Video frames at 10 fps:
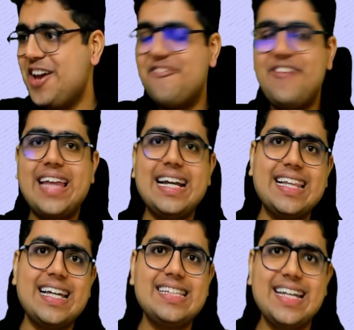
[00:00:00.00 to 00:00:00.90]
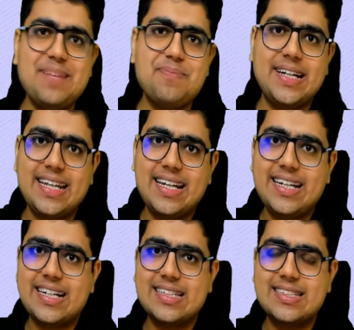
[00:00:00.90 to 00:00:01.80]
Whether there is any material
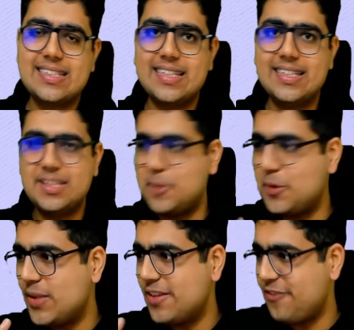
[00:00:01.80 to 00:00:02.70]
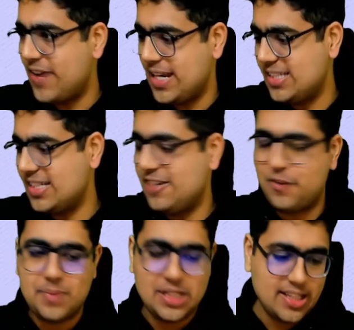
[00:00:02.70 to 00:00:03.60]
inconsistency between the financial
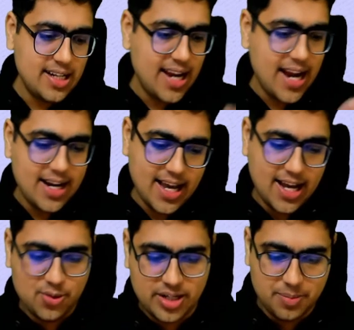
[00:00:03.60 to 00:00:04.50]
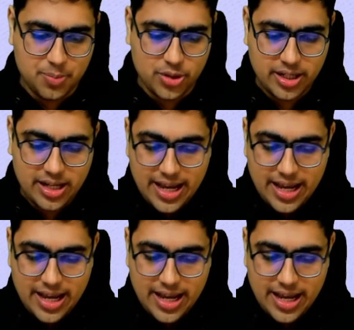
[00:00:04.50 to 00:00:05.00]
information and annual report.